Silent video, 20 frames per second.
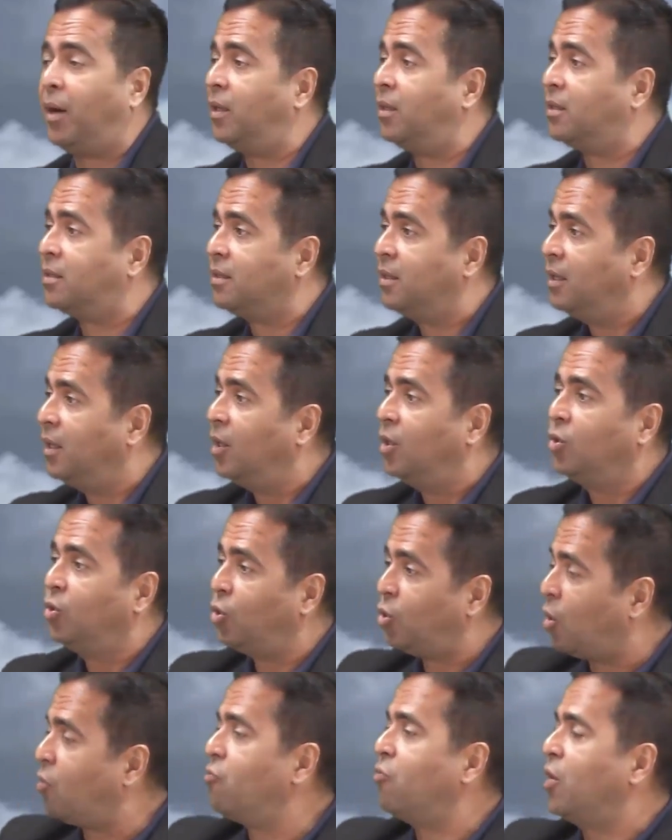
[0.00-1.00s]
month.
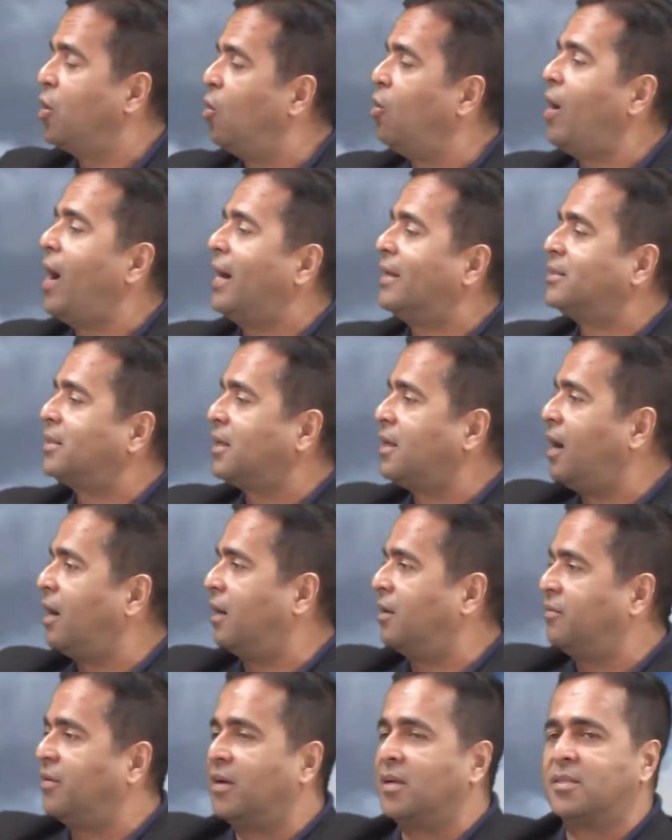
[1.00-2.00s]
You know, Rio has
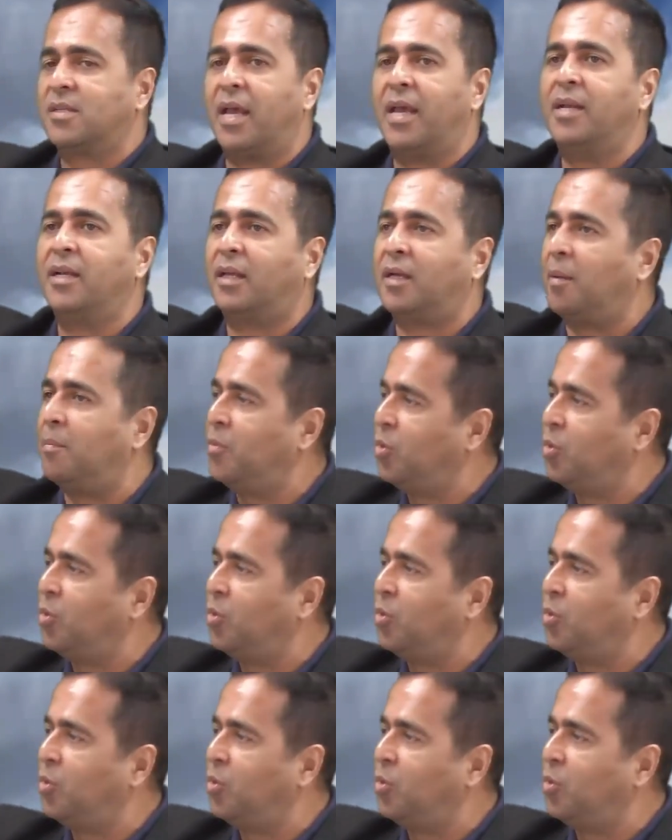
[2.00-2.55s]
carnivals in